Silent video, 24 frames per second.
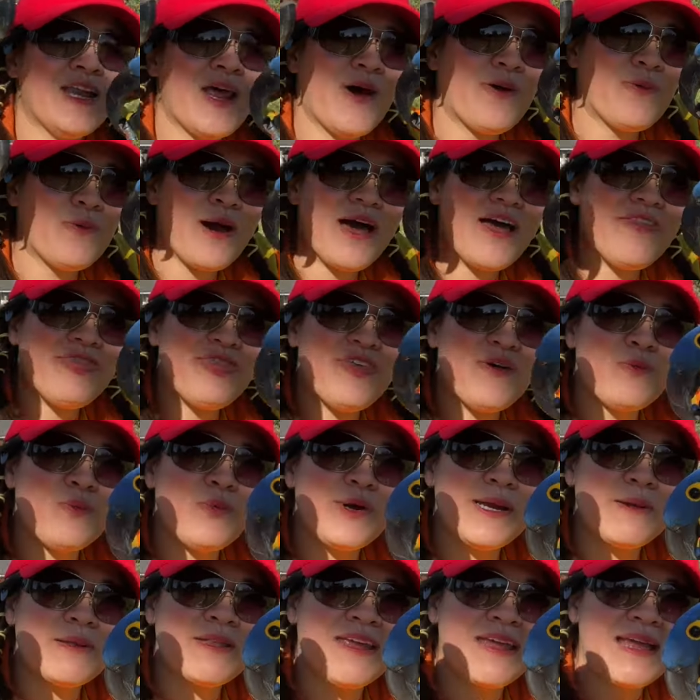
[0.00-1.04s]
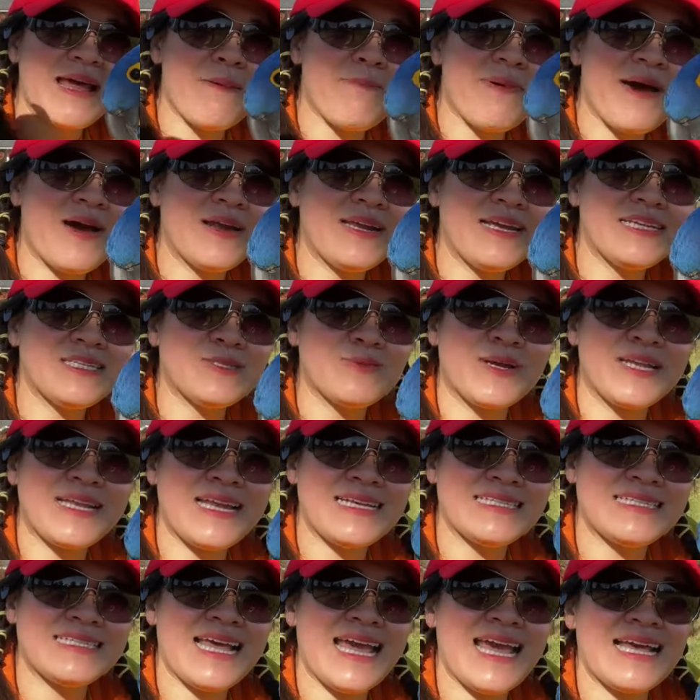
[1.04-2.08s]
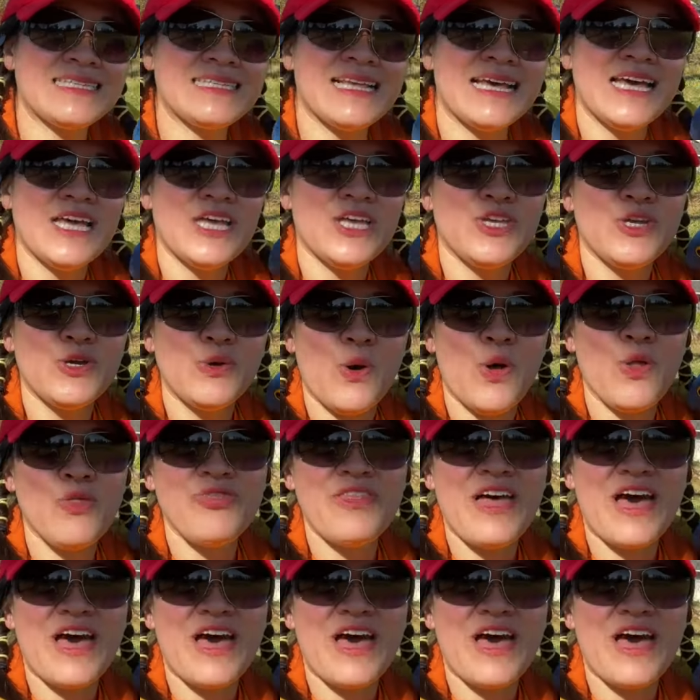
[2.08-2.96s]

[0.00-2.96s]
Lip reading: know what the weird thing about it is when they say you own